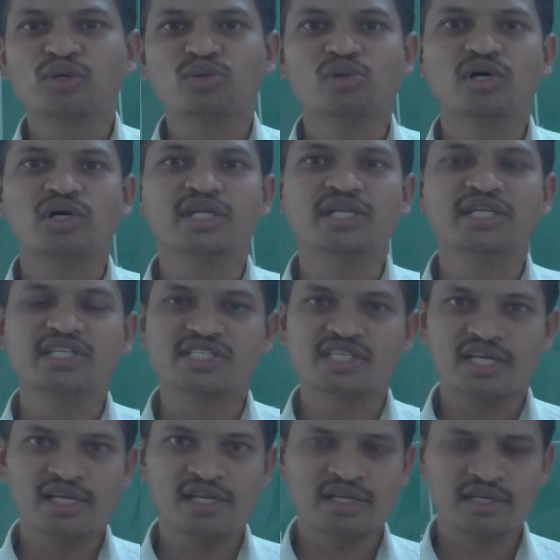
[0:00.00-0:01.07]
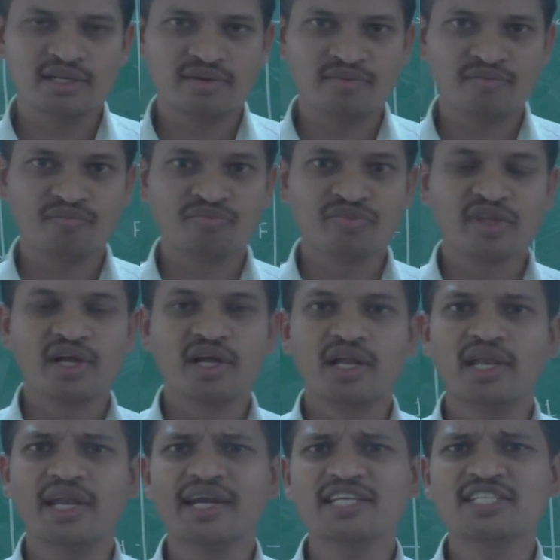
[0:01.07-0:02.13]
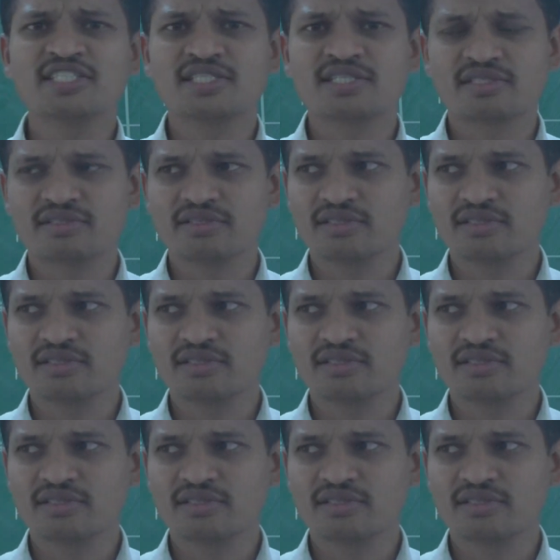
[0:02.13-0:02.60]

learn in detail, let us